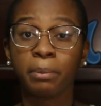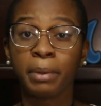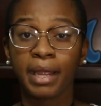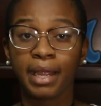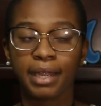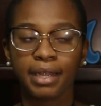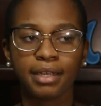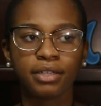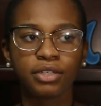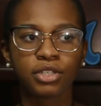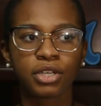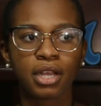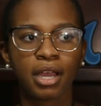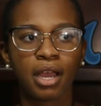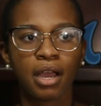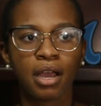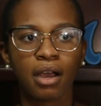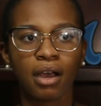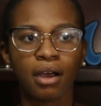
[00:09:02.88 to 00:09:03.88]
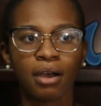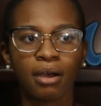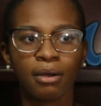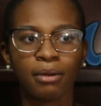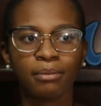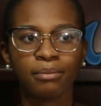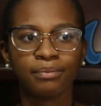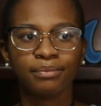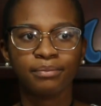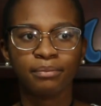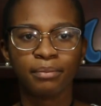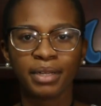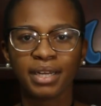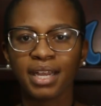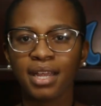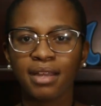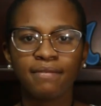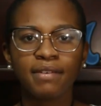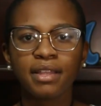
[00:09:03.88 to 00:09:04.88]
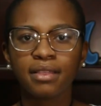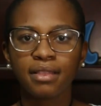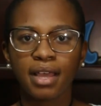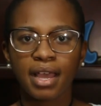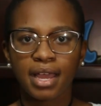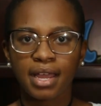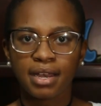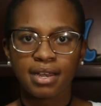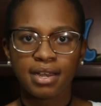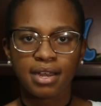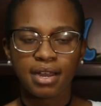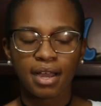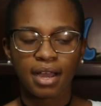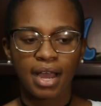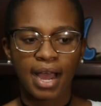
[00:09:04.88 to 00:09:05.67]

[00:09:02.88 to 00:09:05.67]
page. But even then,